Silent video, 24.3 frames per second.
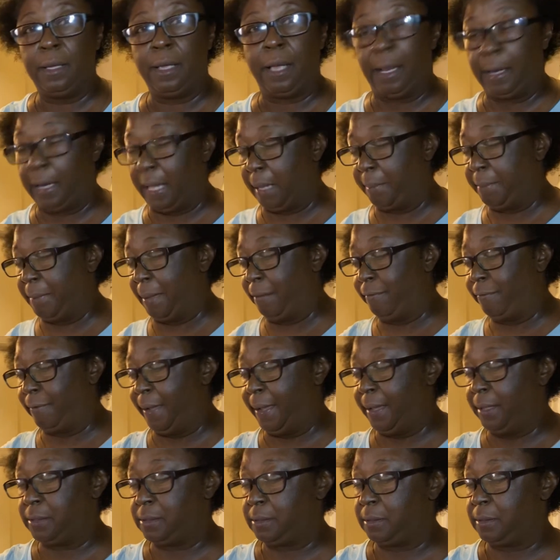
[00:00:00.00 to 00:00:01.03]
I like my
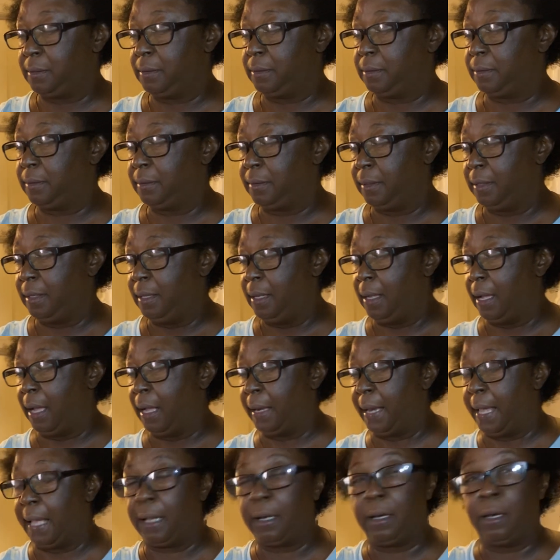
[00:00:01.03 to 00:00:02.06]
rice. I
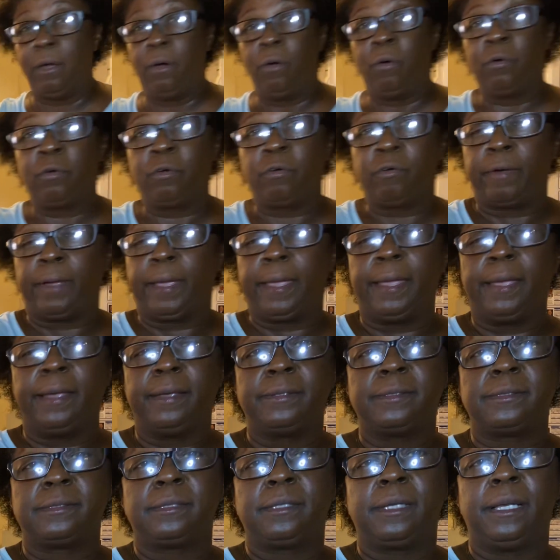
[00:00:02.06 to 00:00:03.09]
like long
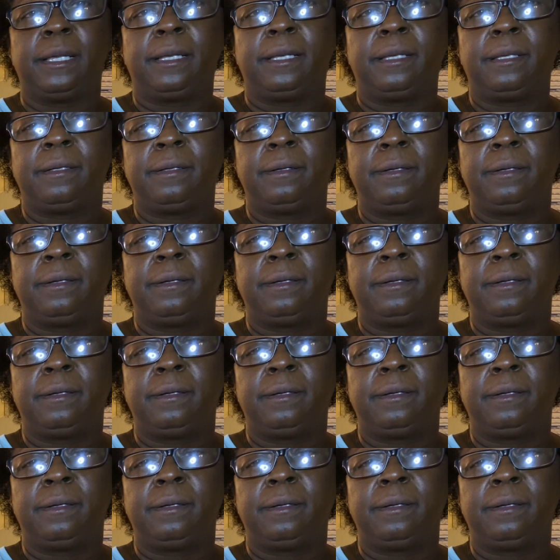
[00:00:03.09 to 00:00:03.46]
grains and